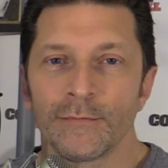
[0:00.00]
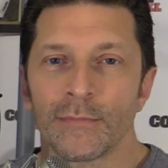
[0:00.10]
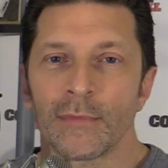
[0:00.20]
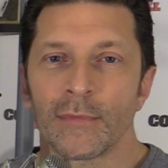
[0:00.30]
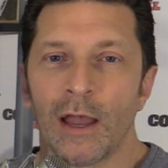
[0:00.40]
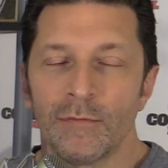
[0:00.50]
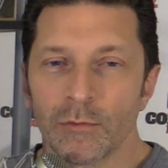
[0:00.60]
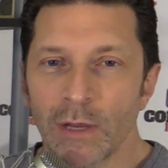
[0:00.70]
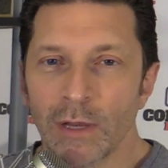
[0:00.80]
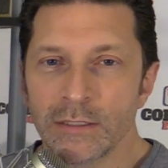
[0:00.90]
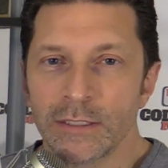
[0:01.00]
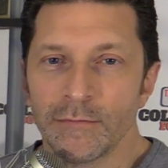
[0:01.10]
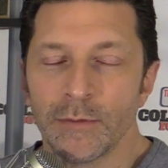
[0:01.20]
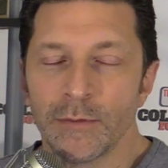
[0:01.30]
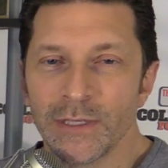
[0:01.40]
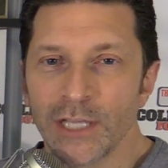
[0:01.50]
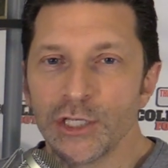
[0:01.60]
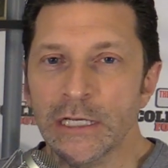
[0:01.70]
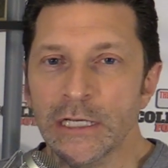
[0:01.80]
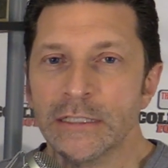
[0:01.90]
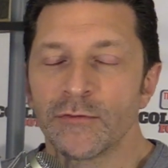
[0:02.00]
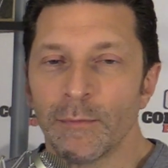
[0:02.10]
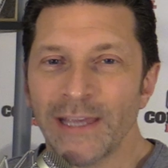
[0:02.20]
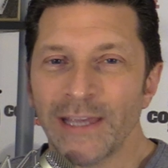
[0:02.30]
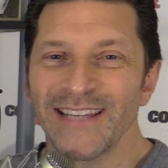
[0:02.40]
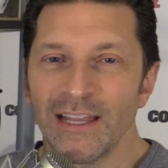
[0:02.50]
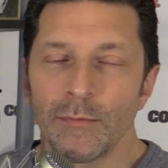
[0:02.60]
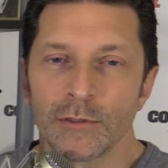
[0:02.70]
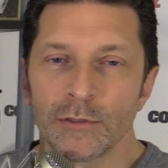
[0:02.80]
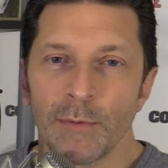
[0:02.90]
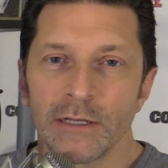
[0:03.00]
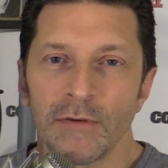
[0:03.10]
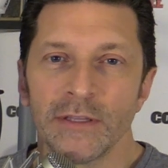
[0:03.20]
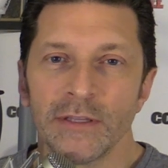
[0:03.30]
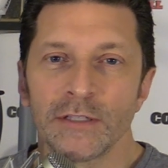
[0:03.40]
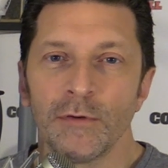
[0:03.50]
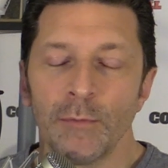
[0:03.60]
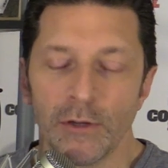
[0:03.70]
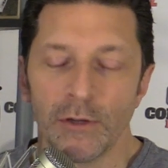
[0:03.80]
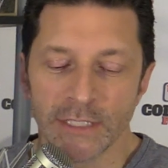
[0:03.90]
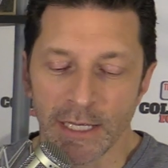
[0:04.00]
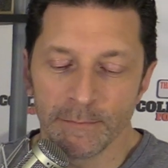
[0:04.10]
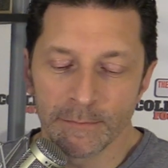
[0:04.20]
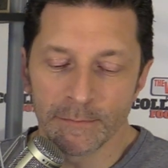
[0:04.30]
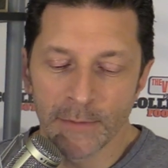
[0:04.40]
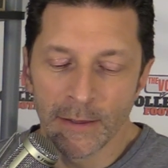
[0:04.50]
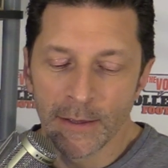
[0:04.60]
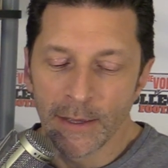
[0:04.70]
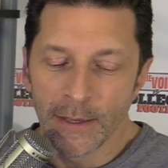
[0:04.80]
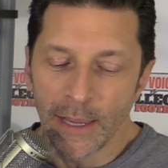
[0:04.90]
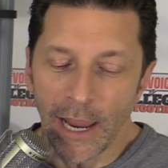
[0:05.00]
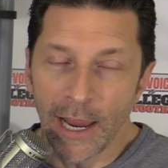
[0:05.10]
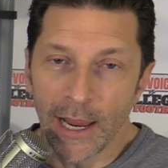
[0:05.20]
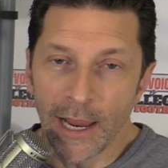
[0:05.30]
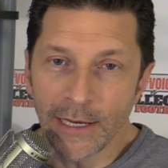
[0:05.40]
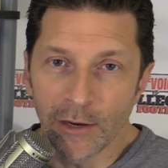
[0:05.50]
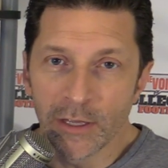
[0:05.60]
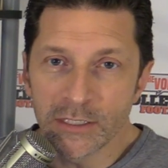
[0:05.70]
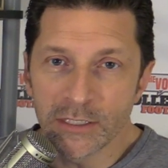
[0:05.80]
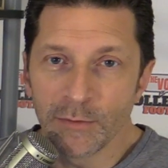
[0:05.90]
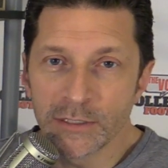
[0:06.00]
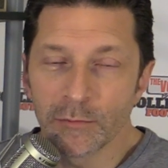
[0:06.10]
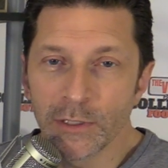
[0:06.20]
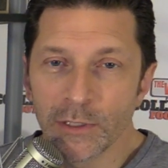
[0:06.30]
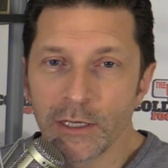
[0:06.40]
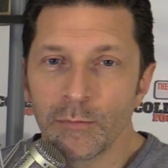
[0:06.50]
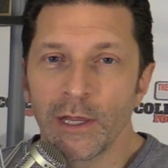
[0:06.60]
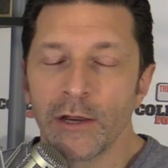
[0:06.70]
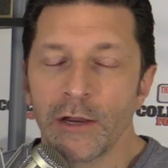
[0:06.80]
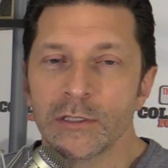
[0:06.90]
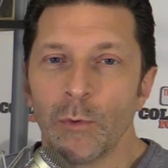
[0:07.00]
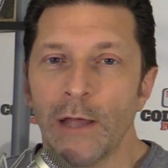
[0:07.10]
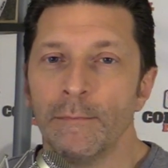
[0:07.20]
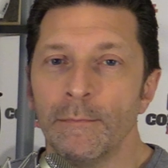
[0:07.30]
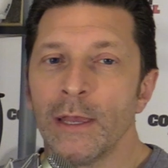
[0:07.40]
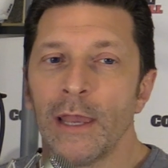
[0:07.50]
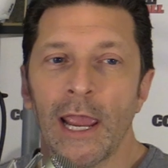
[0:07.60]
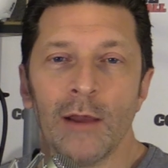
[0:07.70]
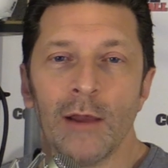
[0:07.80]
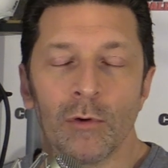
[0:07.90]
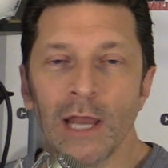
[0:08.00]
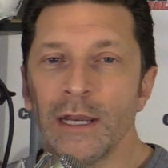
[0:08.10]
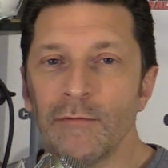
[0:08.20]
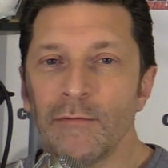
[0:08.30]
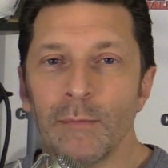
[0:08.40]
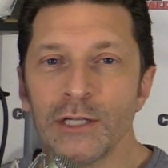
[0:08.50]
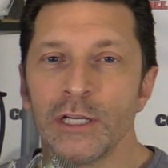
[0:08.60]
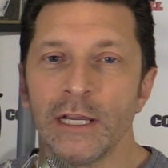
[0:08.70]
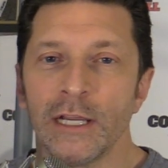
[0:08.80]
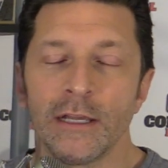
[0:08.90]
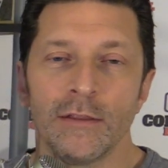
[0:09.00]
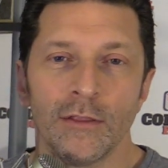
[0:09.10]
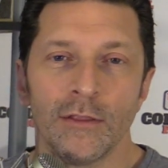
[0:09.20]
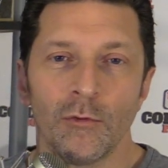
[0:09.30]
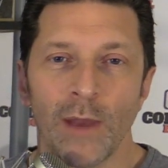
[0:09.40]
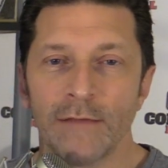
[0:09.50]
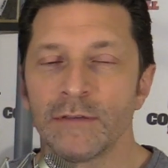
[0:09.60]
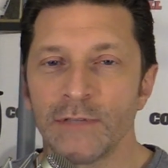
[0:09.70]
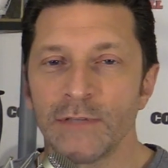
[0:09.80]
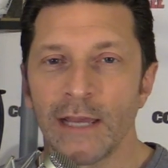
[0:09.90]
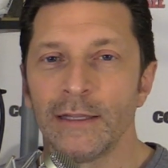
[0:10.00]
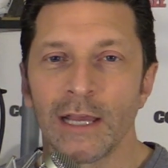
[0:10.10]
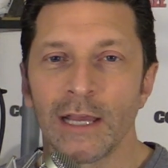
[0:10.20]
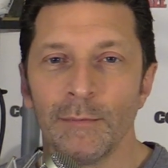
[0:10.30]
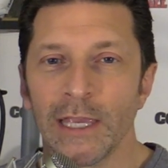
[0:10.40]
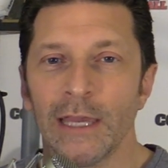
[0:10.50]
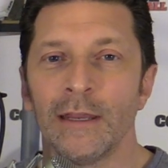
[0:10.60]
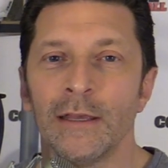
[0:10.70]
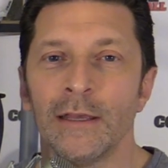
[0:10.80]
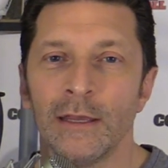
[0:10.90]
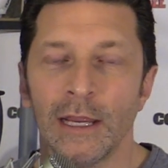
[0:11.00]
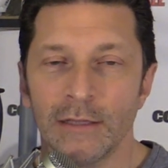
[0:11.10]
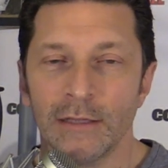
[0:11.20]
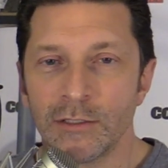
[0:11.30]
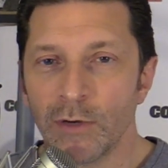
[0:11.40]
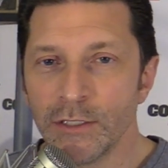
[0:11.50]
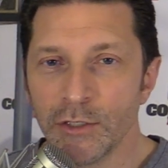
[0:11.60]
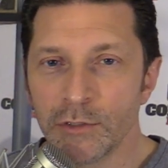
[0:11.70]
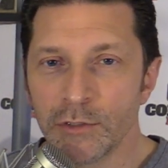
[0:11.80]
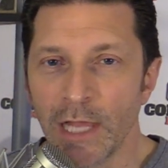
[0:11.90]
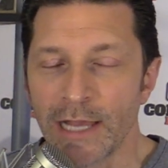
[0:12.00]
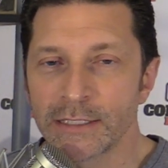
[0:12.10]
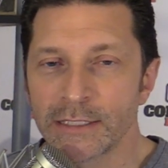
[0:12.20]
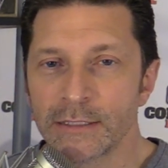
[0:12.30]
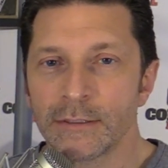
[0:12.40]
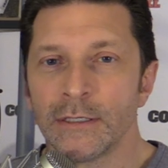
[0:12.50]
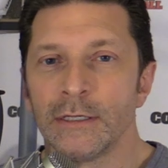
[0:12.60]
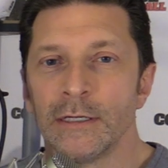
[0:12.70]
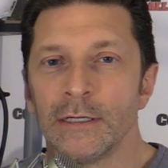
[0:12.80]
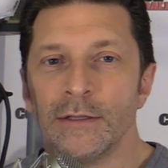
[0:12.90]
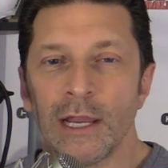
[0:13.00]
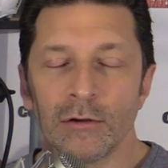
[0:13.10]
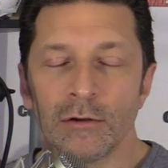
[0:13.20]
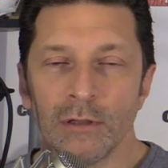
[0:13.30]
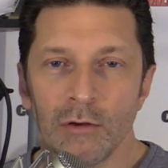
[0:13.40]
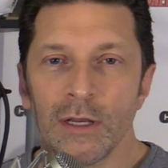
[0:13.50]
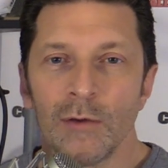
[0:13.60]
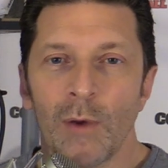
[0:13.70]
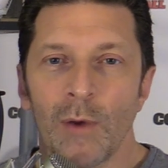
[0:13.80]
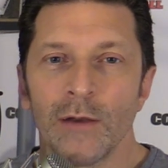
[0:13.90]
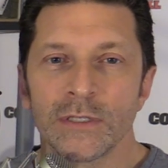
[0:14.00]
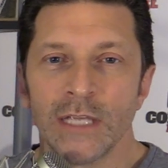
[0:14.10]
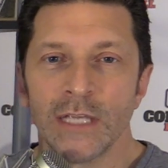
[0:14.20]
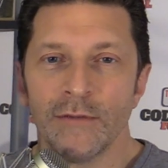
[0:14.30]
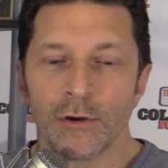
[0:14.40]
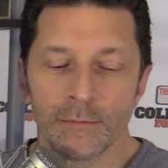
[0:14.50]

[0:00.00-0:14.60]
of the rest of the positions from a talent perspective on this football team. And Arian Smith's a really good player as well. And we're not even mentioning the waves of talent coming in in the 22 class. They are loaded at wide receiver.